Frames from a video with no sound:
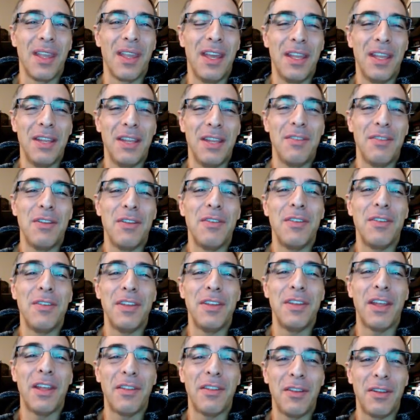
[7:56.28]
And even if it
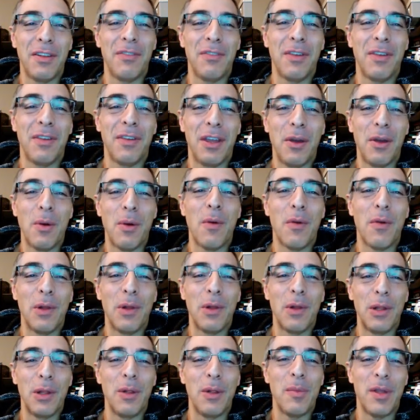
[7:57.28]
doesn't, if I go over
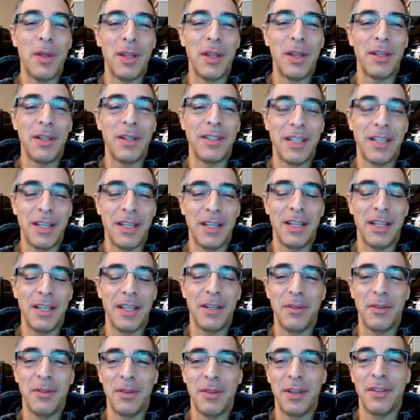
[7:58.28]
a little bit, I
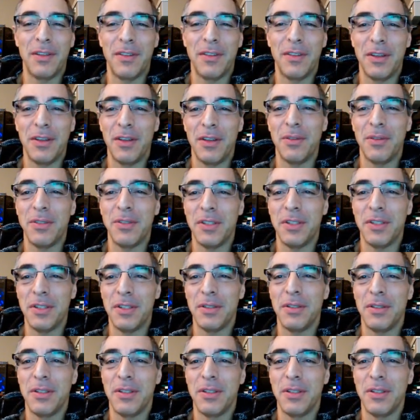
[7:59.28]
don't think it's a huge